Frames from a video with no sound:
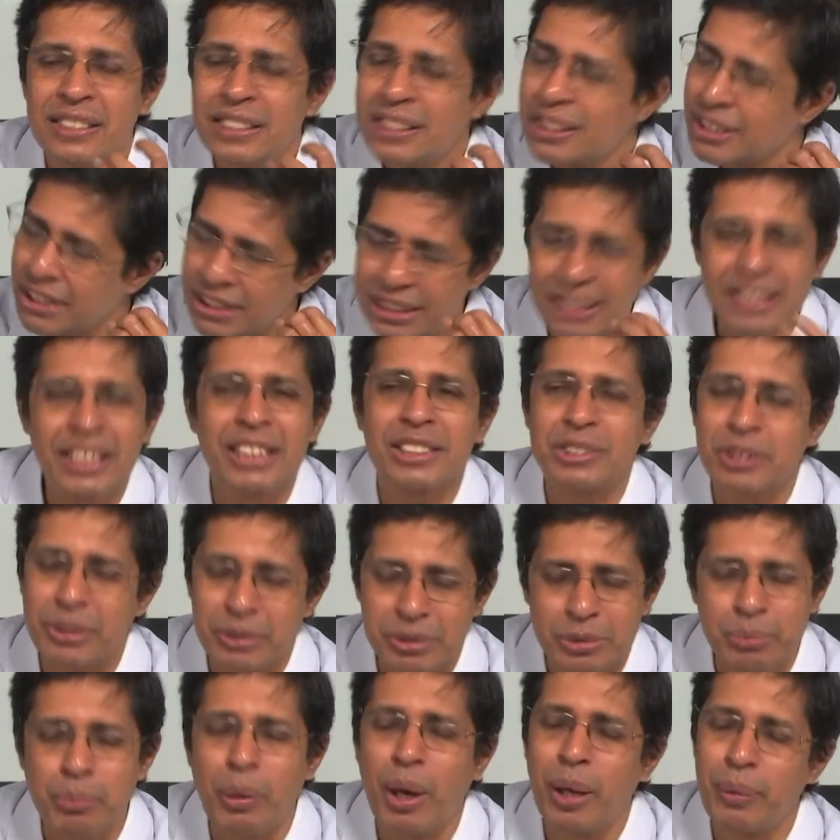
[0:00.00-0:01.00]
these
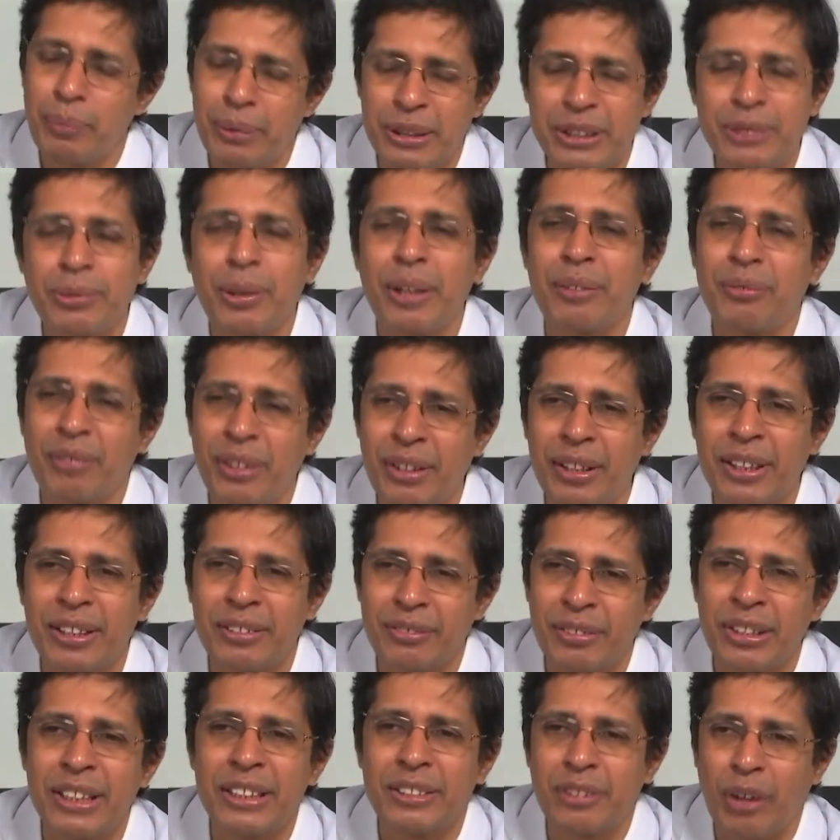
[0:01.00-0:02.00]
are small bits but we will
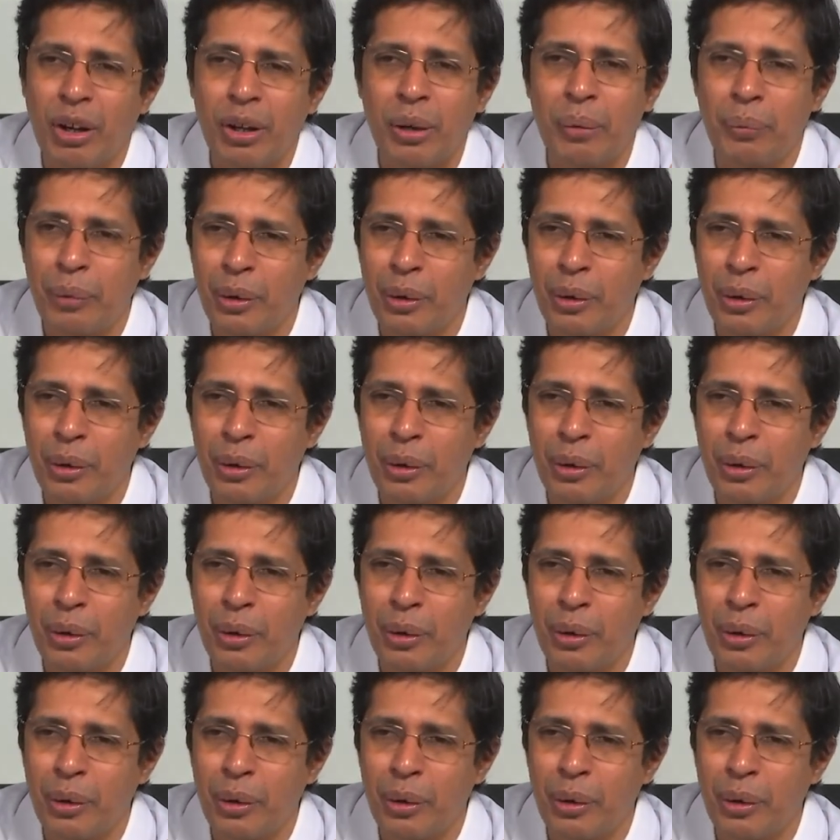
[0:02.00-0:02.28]
we'll talk